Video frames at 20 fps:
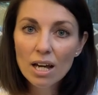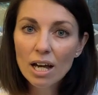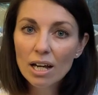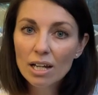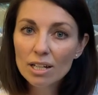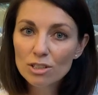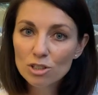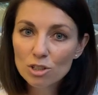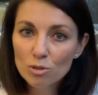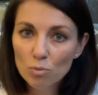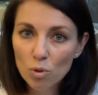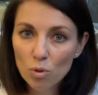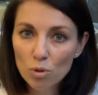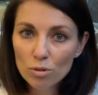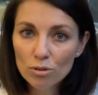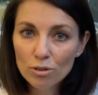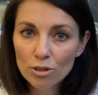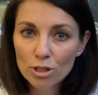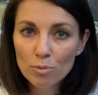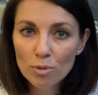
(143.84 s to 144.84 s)
A small
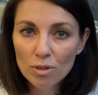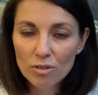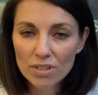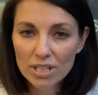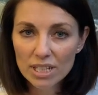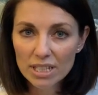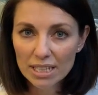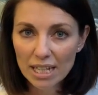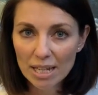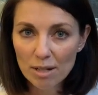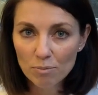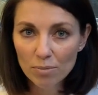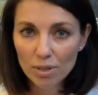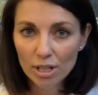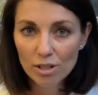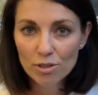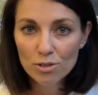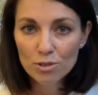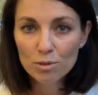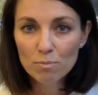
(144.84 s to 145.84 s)
group of these
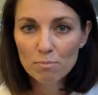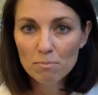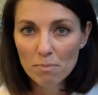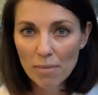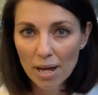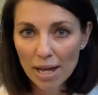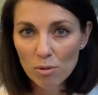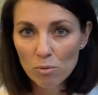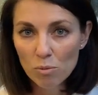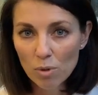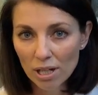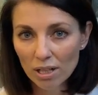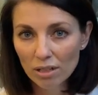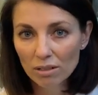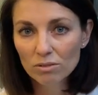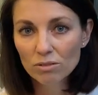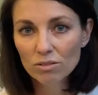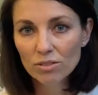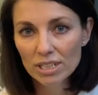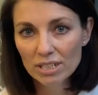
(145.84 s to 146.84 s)
embryos may well
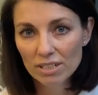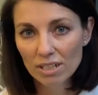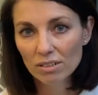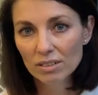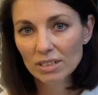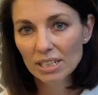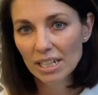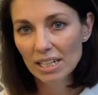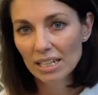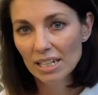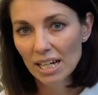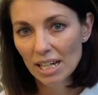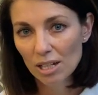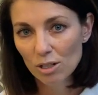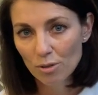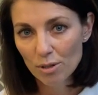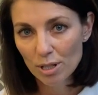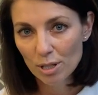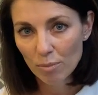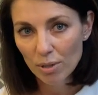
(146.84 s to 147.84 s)
result in a
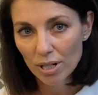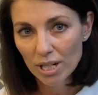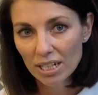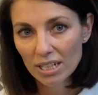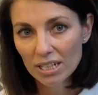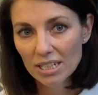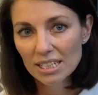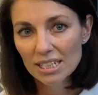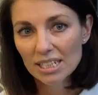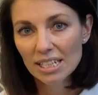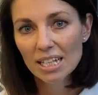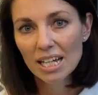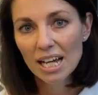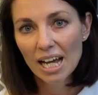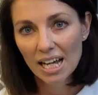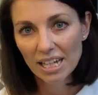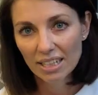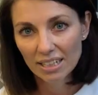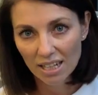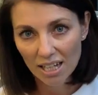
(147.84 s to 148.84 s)
healthy pregnancy
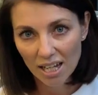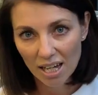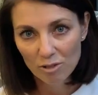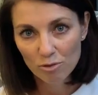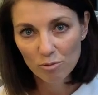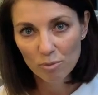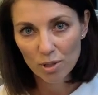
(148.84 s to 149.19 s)
and live